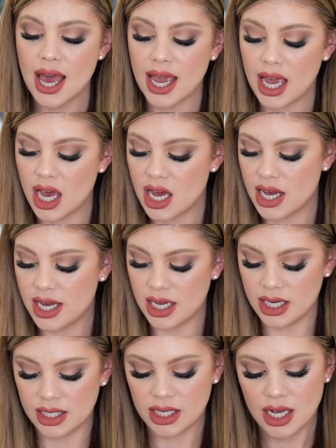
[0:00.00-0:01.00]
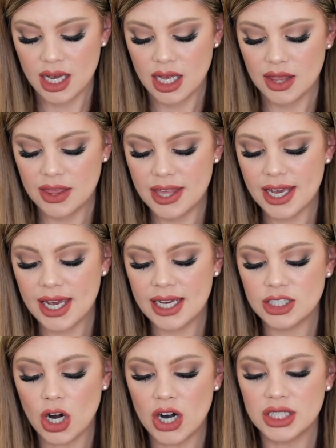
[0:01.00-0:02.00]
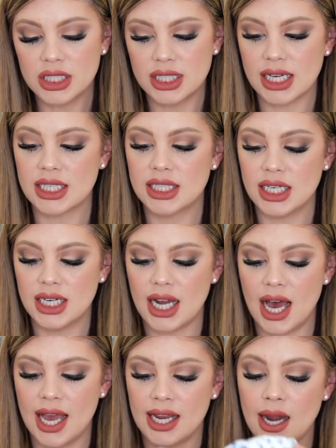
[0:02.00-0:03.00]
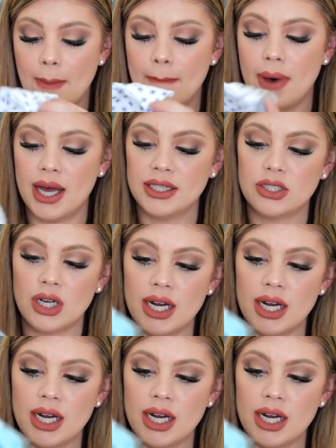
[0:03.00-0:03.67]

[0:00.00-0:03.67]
and these are 6 to 9 months